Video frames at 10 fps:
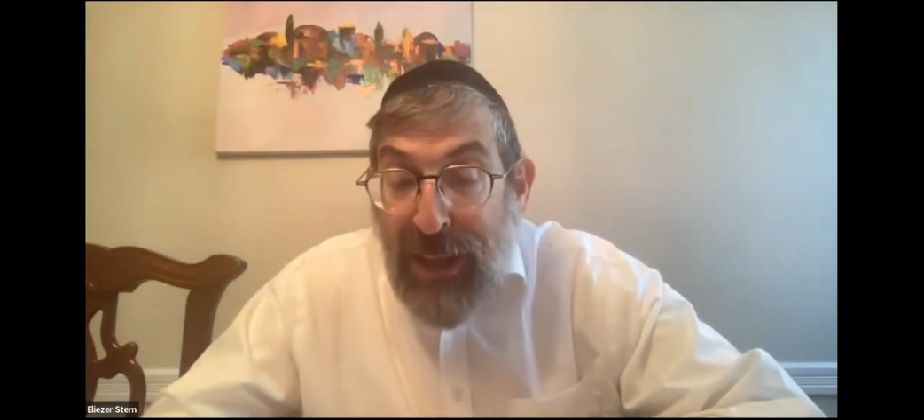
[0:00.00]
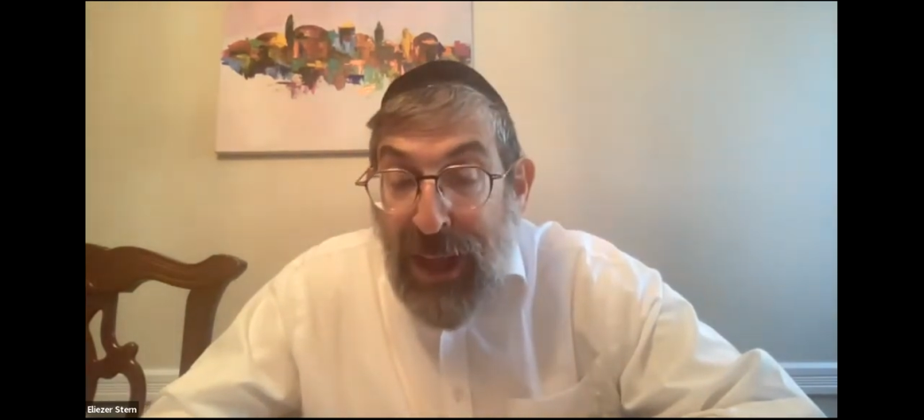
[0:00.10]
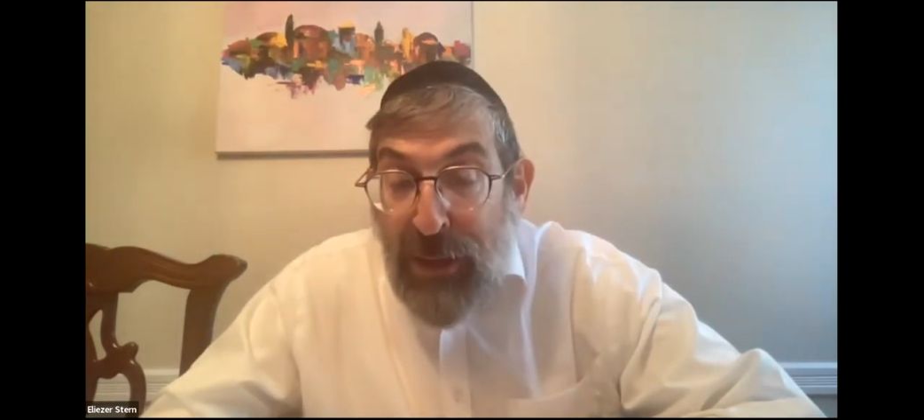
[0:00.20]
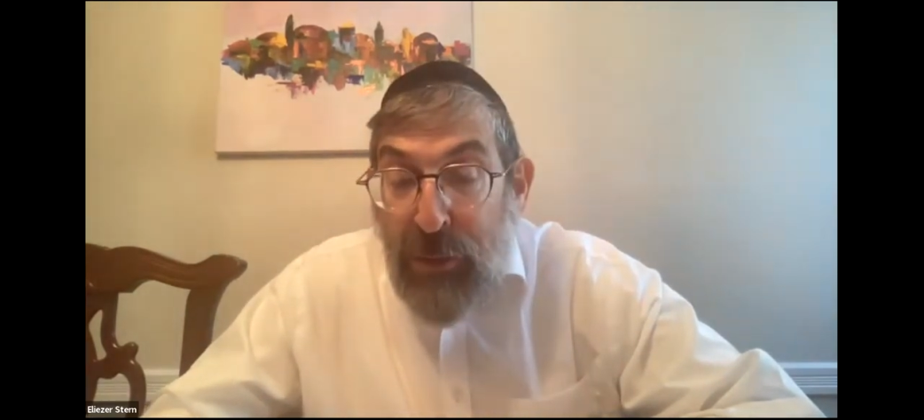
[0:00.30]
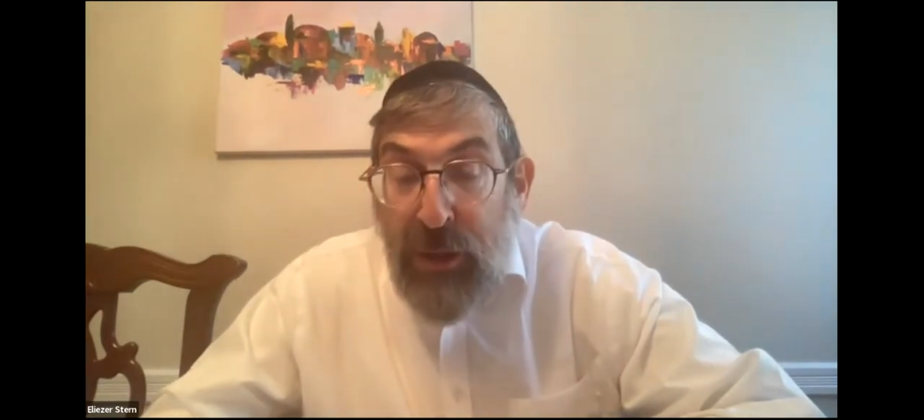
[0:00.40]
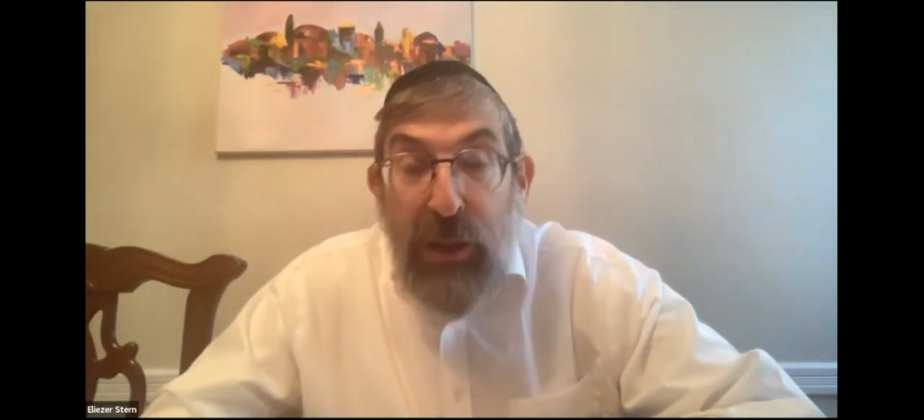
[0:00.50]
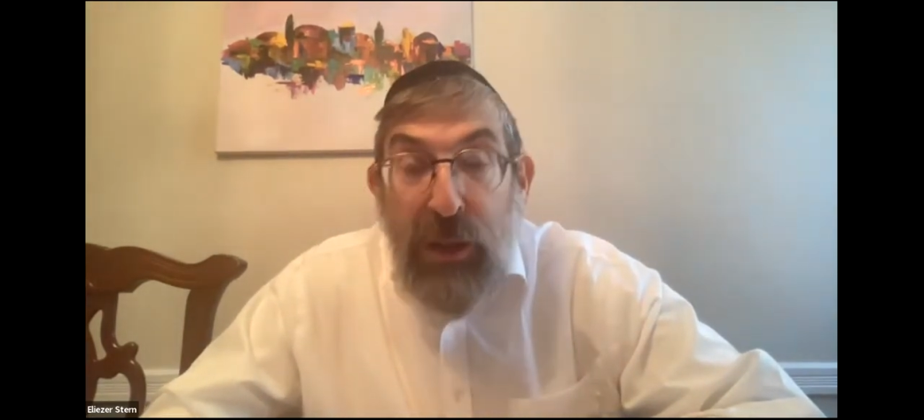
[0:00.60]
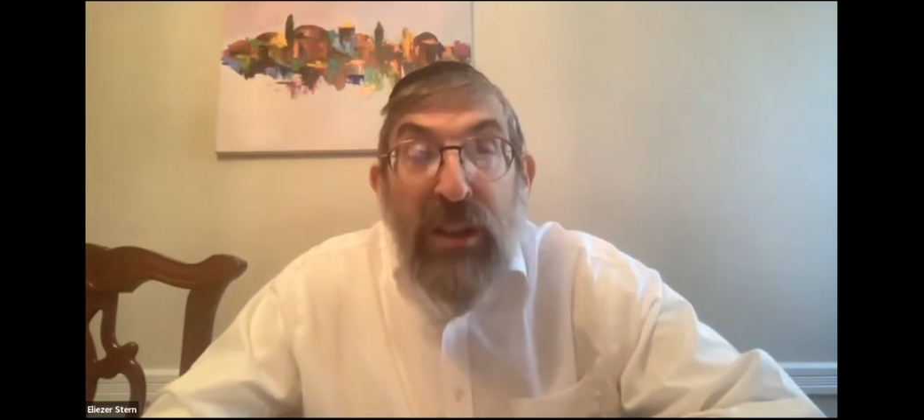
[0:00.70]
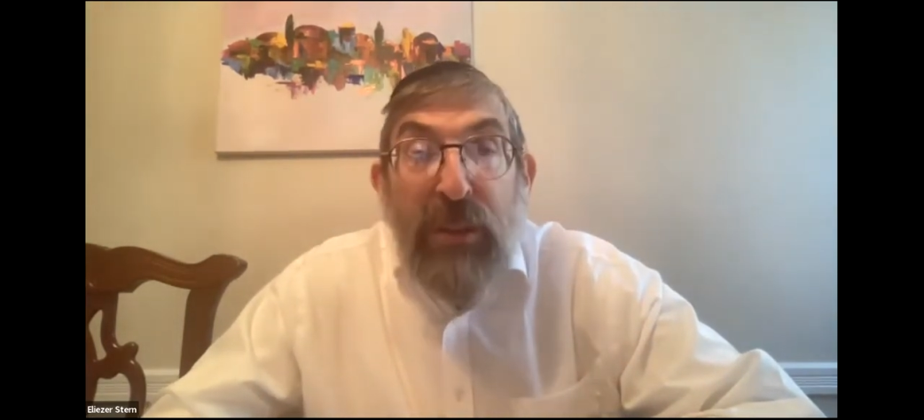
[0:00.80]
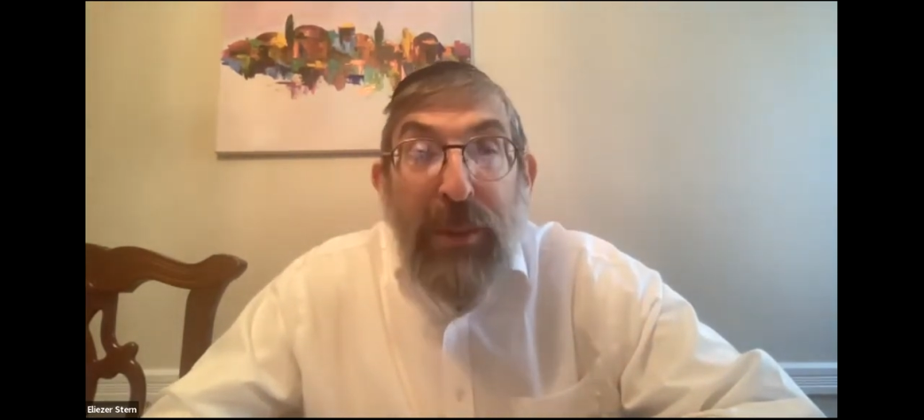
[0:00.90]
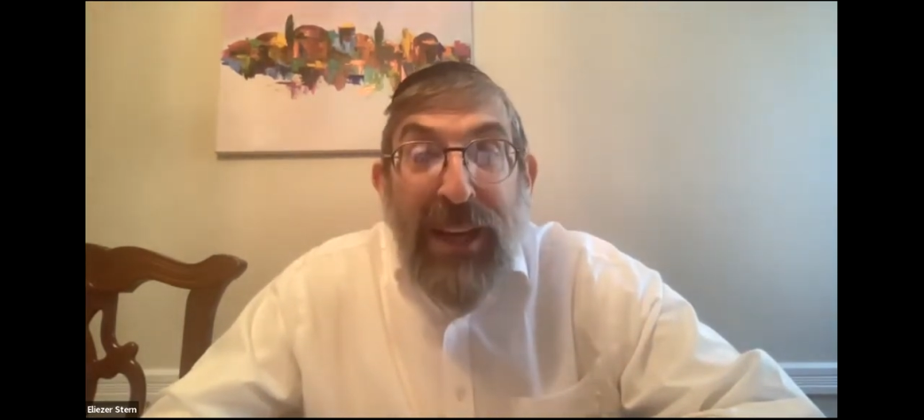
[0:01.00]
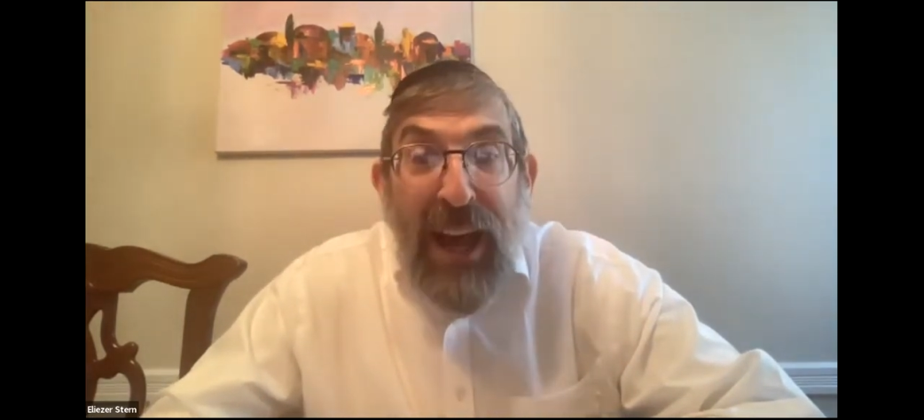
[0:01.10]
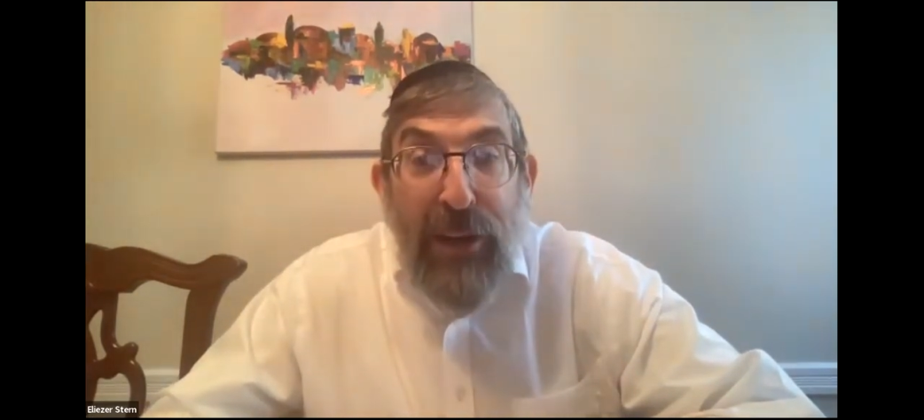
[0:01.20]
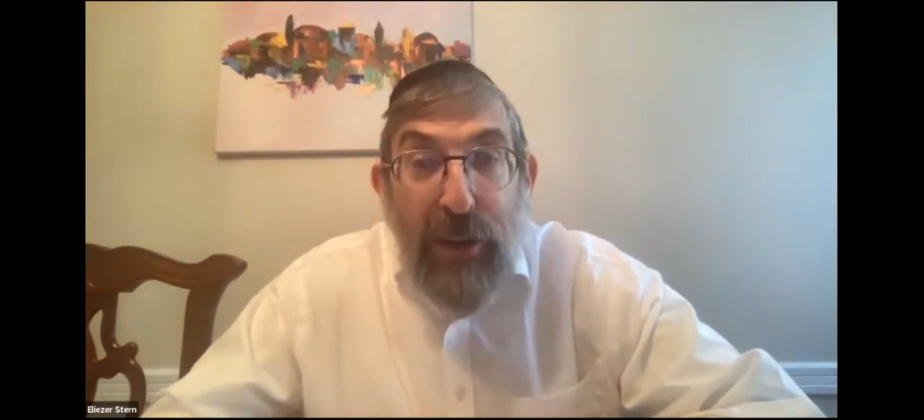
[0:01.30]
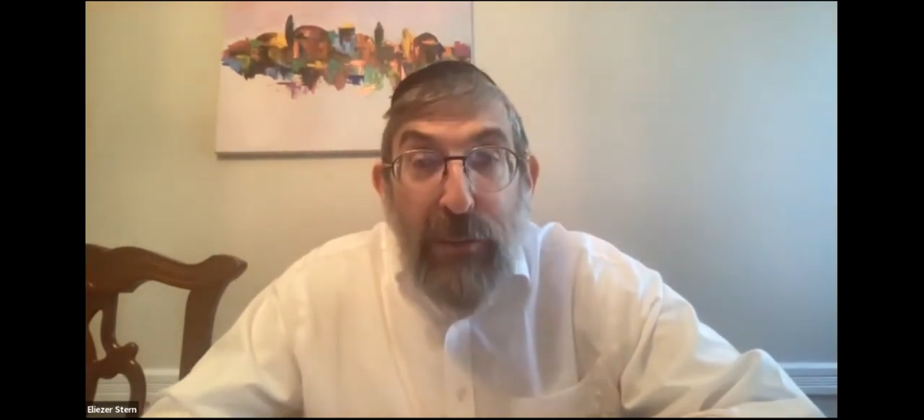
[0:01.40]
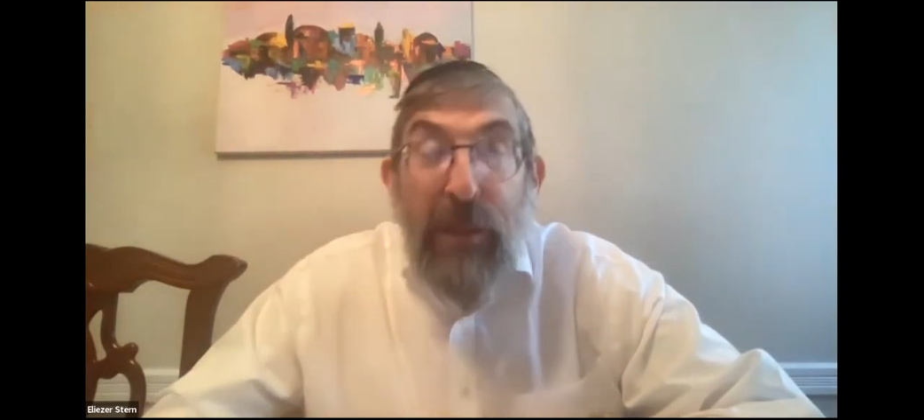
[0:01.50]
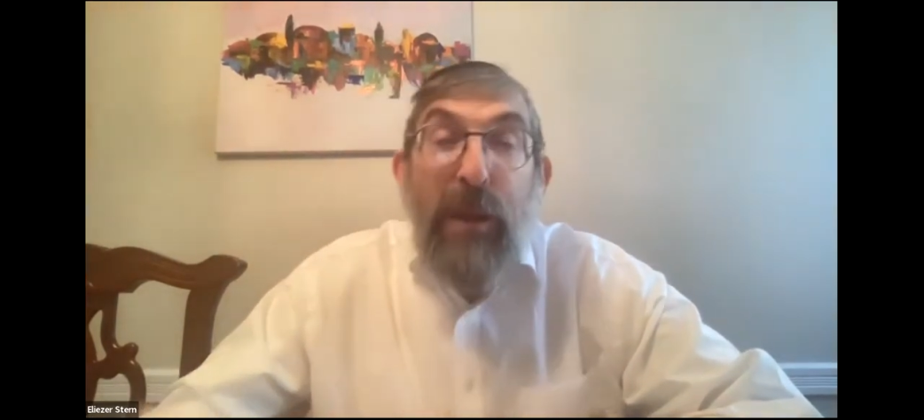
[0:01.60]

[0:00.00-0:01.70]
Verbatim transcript: Hainu Giyoris Mikana.